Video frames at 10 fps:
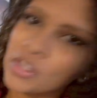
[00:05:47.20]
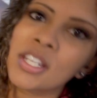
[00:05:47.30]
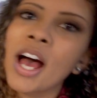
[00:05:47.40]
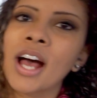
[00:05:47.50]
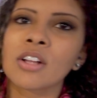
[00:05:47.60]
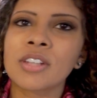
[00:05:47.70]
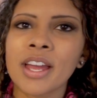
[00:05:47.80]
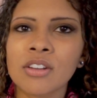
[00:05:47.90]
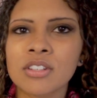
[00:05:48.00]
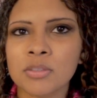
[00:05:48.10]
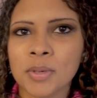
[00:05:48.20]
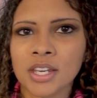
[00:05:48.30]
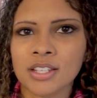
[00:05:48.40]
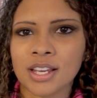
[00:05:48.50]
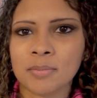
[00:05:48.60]
tile down, just
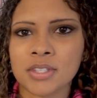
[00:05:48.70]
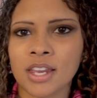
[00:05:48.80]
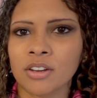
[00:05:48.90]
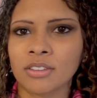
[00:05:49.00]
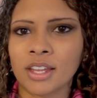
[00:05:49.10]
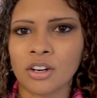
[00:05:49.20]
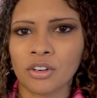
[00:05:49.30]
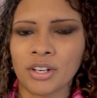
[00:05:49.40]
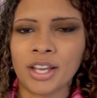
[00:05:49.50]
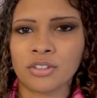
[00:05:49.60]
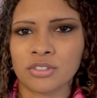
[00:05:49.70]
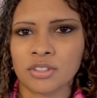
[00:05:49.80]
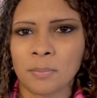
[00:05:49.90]
because I'm scared that her nails